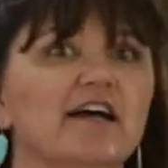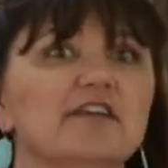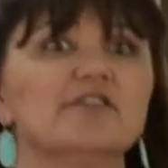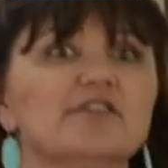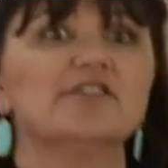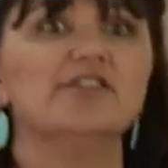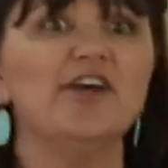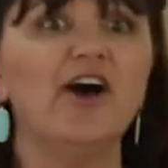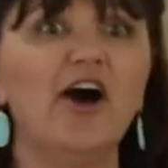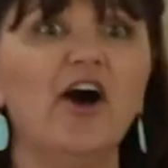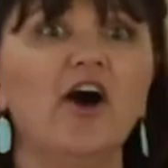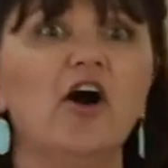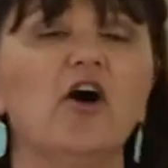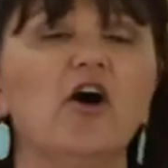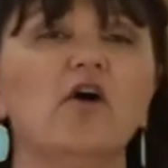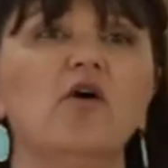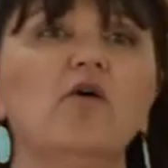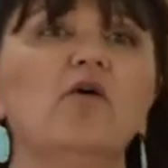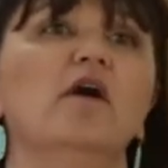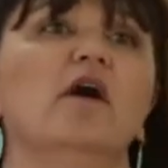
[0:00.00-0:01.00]

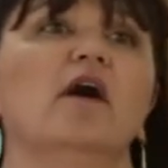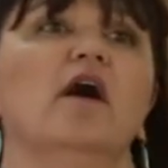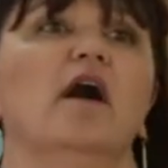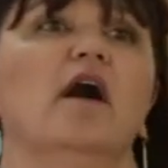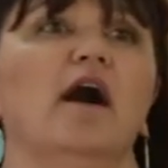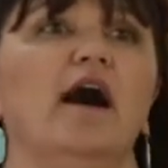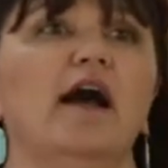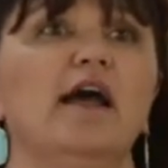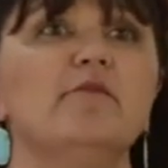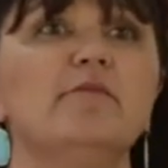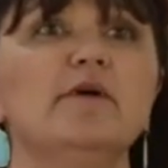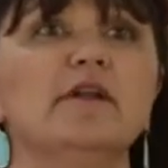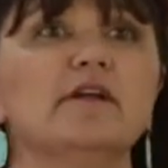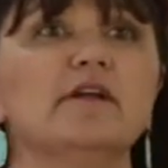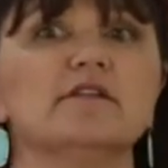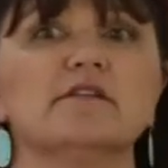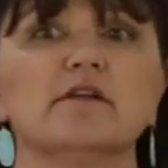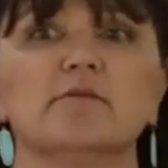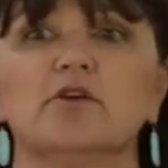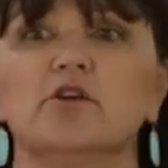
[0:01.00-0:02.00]
So I've been
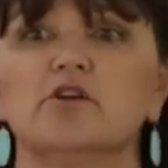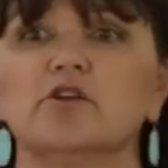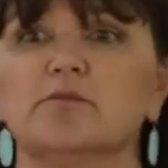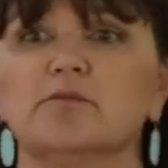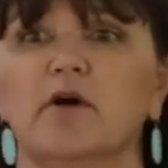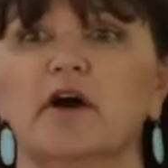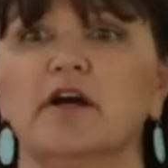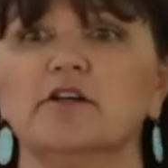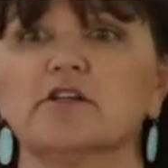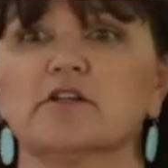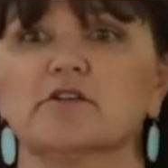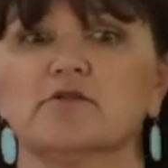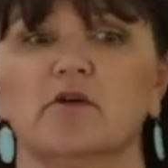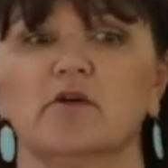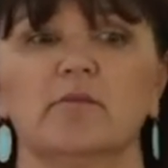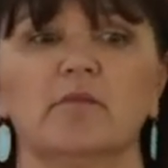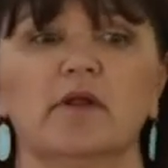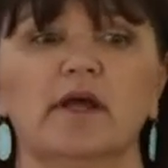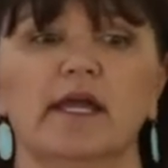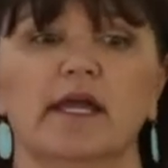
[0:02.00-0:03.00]
on some huge projects
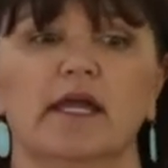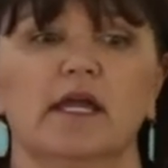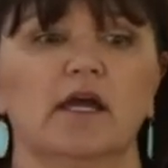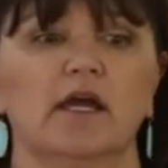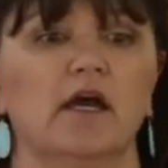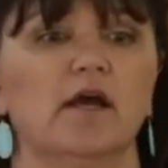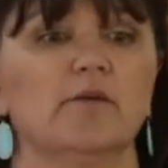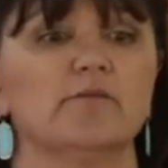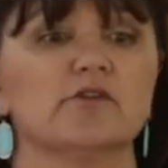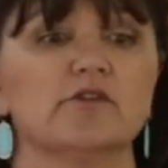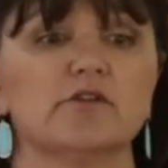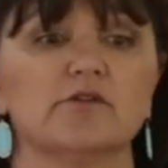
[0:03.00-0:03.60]
where I'm like, I'm